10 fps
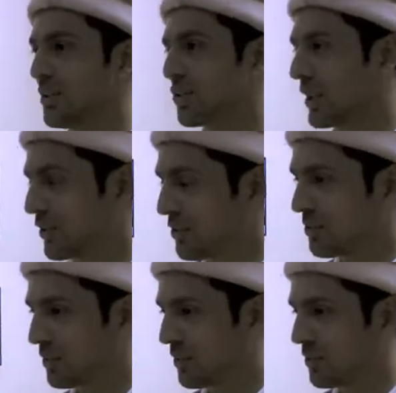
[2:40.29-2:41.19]
you start to
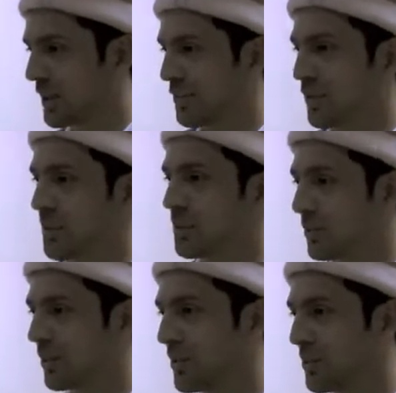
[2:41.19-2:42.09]
run after him,
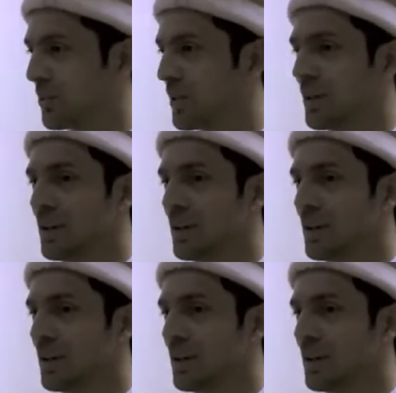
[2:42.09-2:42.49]
you're going to lose.